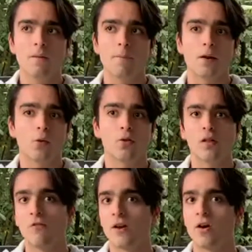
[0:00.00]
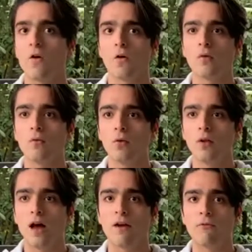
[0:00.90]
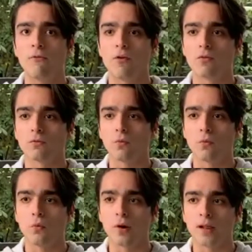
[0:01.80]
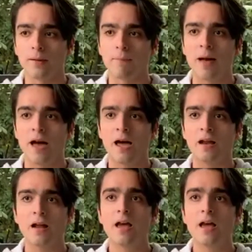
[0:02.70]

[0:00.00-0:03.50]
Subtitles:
But it was something horrible. I felt really bad.